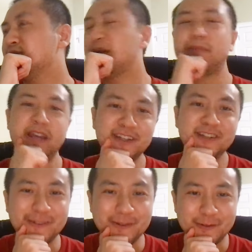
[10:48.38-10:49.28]
My
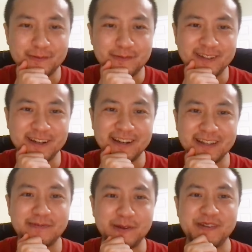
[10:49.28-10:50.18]
interview
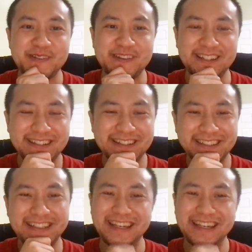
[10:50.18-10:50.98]
experience, right?